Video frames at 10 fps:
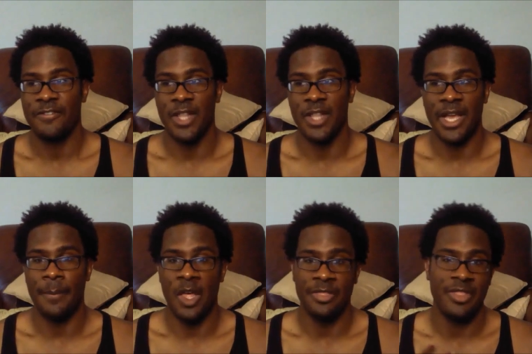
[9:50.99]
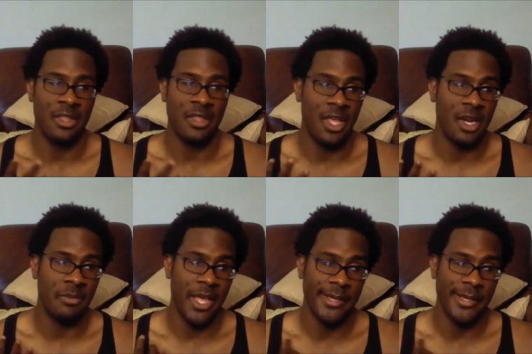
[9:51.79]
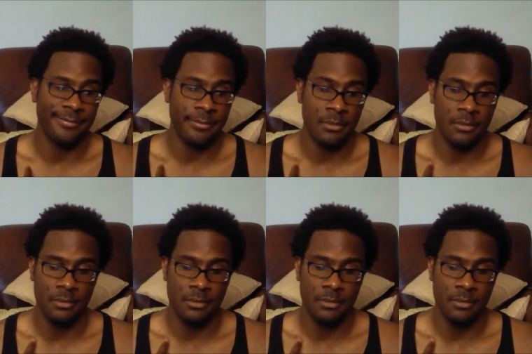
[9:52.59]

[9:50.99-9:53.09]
for like a month, and then I'm like, mm,